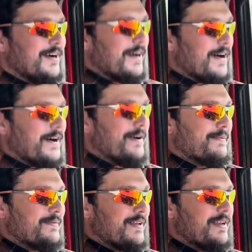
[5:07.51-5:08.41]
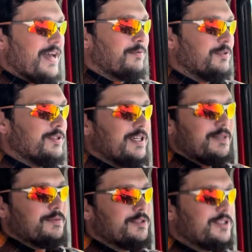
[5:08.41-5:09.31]
And yeah,
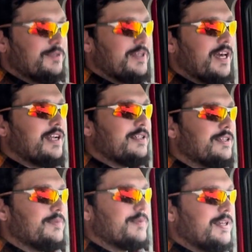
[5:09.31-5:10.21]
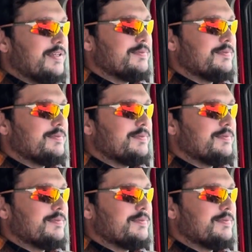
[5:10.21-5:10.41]
we'll shoot that a little bit.